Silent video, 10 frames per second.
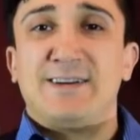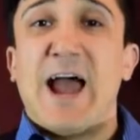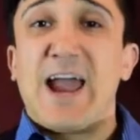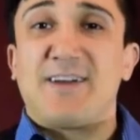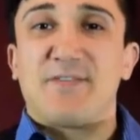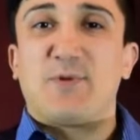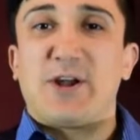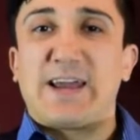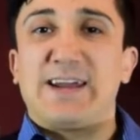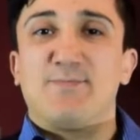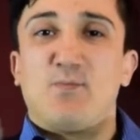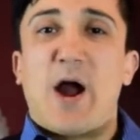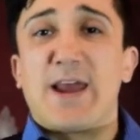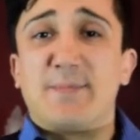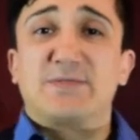Hey everybody,
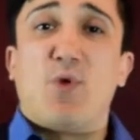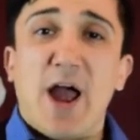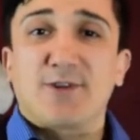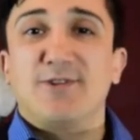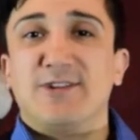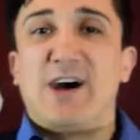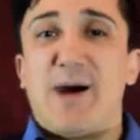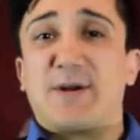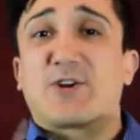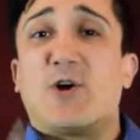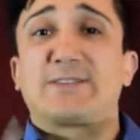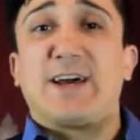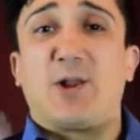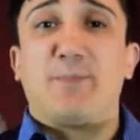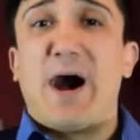my name is Michael. I'm a
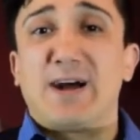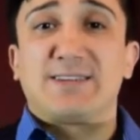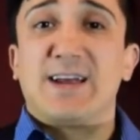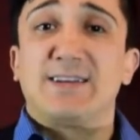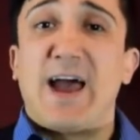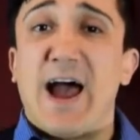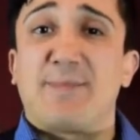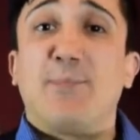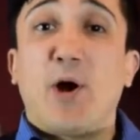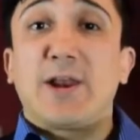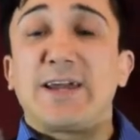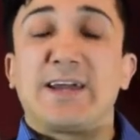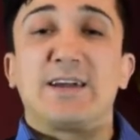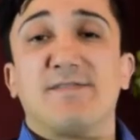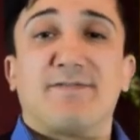cocktail bartender at
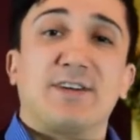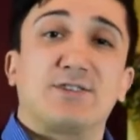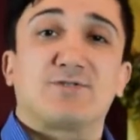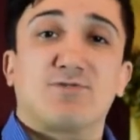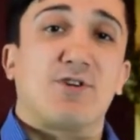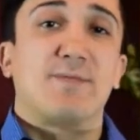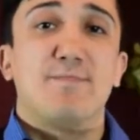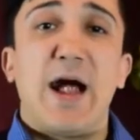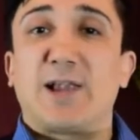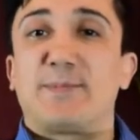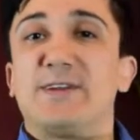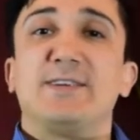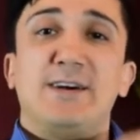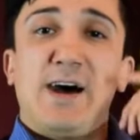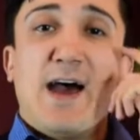Polly in Fitzroy,
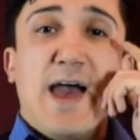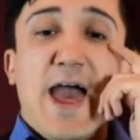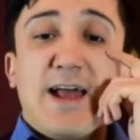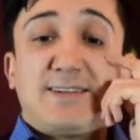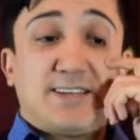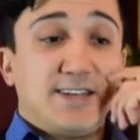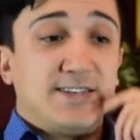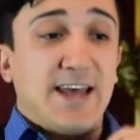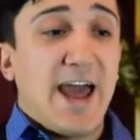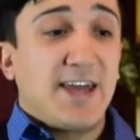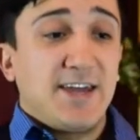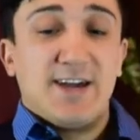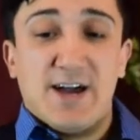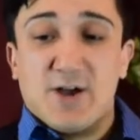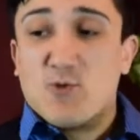Melbourne, and
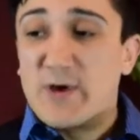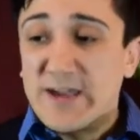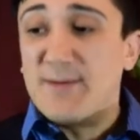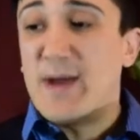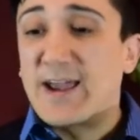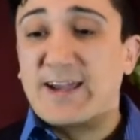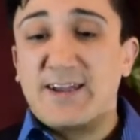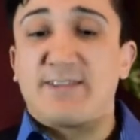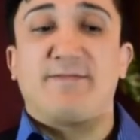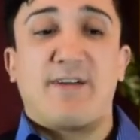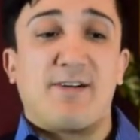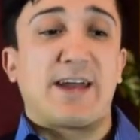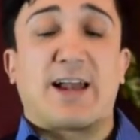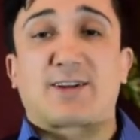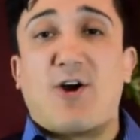today we are making the
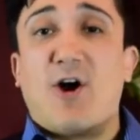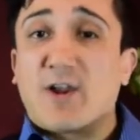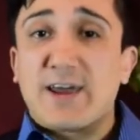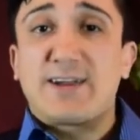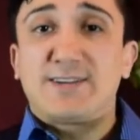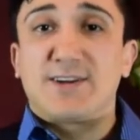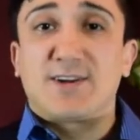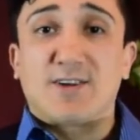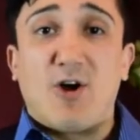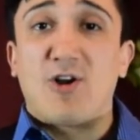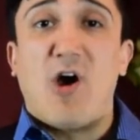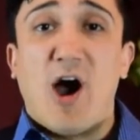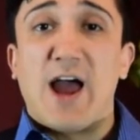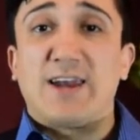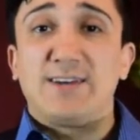very alcoholic Long
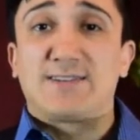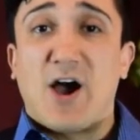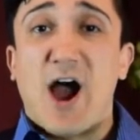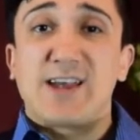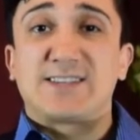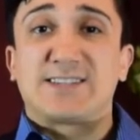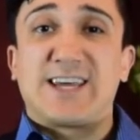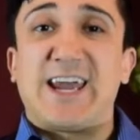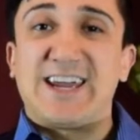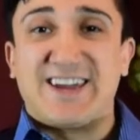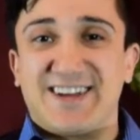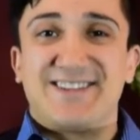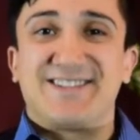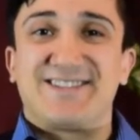Island iced tea.